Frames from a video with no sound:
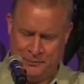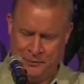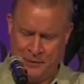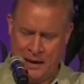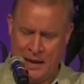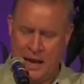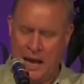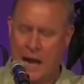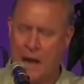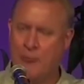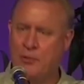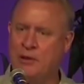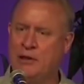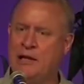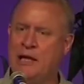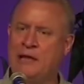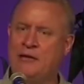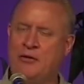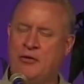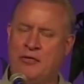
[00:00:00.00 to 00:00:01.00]
at the
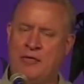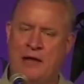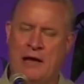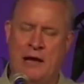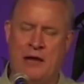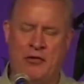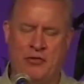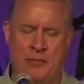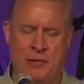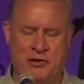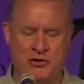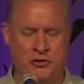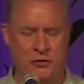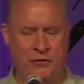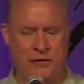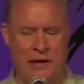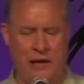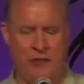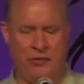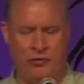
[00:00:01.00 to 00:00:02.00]
UNOH Center
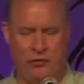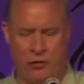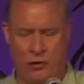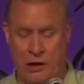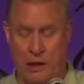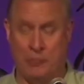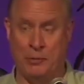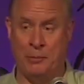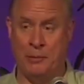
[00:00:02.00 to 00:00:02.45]
Event